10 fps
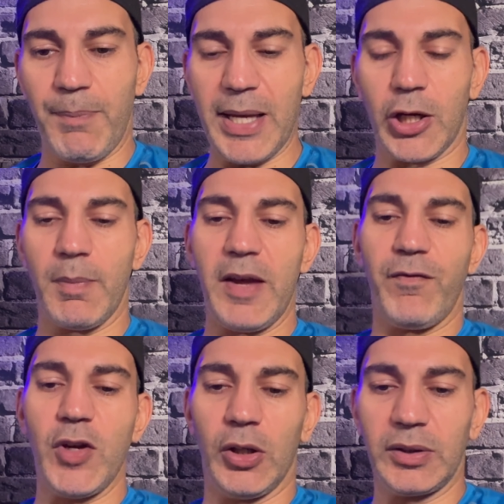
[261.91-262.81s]
Baker
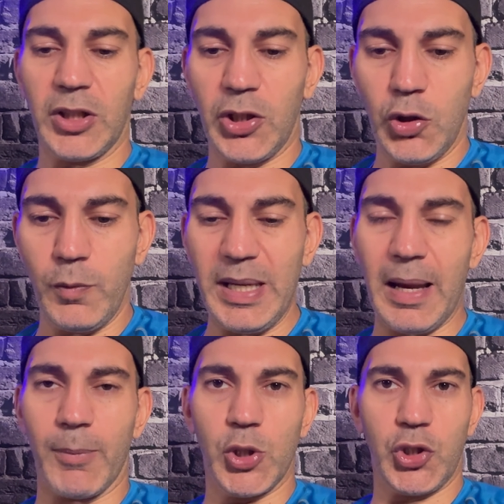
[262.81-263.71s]
Mayfield, QB
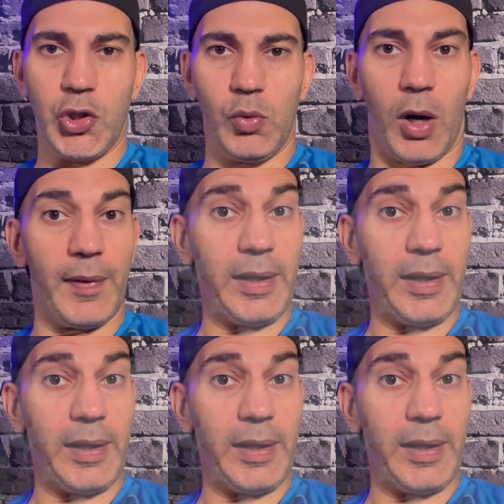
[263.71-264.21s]
number 2 on